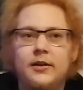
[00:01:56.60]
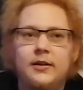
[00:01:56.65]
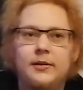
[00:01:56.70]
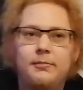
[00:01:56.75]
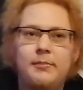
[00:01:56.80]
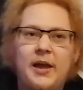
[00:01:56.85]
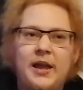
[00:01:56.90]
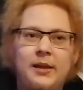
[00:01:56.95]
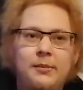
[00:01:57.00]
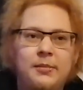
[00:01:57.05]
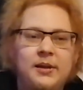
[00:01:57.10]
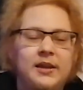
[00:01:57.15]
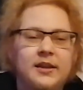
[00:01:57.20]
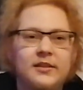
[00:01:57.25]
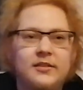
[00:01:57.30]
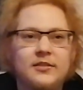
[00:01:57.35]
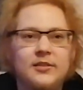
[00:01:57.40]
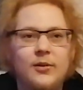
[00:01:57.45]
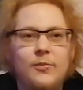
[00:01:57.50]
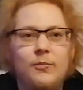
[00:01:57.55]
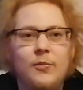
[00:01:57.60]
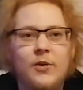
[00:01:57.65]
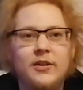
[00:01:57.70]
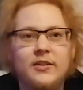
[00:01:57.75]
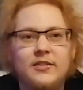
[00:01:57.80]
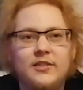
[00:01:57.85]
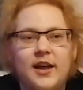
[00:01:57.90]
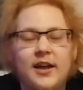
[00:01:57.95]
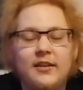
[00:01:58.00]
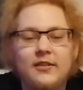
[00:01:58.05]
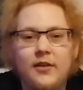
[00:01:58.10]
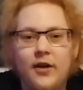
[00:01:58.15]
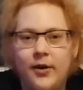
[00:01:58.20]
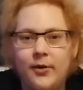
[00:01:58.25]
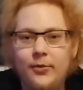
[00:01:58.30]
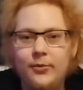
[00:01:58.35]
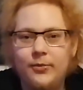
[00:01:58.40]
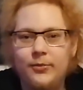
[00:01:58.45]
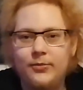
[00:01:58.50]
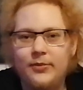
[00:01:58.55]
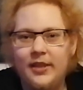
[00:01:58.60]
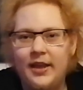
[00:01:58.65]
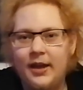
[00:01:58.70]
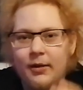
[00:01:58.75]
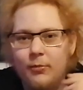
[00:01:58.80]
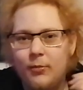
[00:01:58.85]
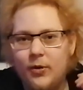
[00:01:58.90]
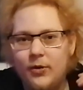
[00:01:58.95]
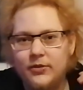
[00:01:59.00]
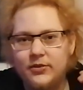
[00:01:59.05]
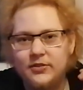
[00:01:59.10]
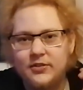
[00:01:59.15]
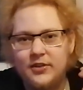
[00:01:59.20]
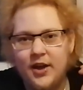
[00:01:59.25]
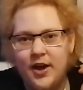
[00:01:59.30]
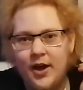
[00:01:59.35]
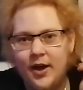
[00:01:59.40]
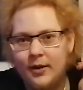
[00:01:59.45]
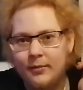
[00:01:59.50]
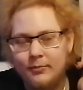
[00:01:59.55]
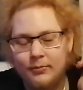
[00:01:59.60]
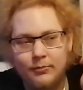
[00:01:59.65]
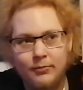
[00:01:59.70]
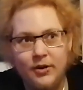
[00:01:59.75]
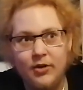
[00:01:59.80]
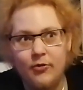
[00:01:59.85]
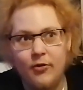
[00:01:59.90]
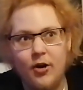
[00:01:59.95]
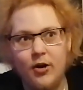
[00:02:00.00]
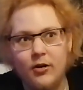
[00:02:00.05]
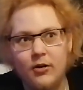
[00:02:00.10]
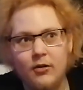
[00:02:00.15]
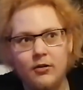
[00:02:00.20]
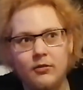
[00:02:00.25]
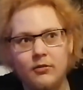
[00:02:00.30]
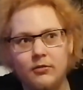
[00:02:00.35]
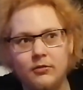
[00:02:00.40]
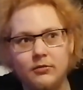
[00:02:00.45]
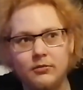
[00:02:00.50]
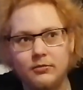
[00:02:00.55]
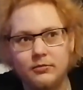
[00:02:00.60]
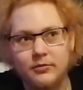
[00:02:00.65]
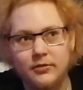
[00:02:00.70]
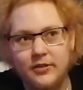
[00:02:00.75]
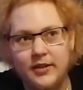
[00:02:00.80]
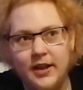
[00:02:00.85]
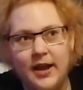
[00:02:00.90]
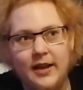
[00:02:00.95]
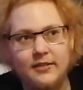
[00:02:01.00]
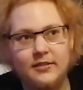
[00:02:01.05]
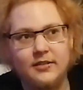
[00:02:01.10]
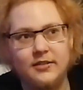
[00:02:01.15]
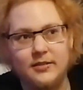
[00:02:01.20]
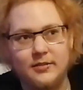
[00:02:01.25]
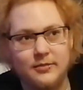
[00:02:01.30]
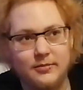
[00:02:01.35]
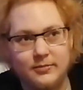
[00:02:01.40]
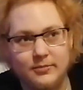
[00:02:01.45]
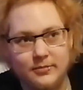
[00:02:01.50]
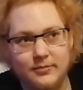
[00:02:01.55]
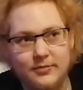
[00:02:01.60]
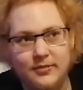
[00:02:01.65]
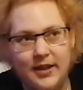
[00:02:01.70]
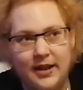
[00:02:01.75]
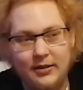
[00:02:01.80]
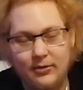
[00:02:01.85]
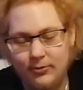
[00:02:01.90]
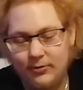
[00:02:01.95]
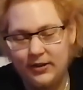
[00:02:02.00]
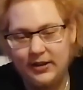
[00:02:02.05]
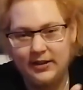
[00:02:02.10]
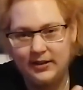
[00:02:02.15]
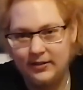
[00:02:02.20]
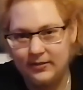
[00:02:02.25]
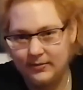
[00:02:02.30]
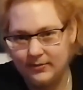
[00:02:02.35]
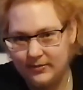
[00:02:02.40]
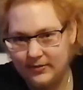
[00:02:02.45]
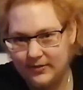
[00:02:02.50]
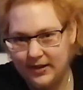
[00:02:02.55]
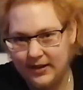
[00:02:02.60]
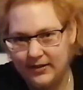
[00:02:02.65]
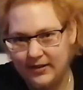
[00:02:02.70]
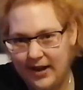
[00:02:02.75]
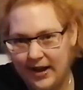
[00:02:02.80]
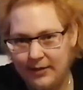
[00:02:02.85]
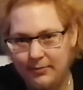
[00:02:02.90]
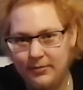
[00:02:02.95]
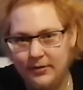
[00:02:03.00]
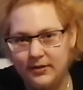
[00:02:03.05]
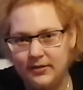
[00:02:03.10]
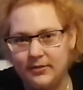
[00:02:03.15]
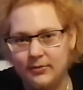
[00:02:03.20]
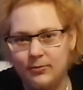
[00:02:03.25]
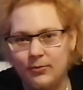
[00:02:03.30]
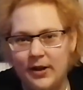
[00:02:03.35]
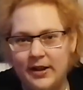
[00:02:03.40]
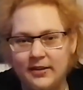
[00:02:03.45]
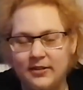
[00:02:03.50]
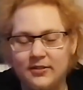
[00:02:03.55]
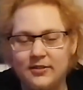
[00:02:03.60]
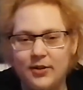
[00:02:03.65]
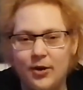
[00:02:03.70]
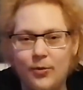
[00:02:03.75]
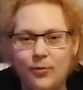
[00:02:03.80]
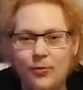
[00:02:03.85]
Maybe someone said, oh, there was a miracle, that thing that happened went so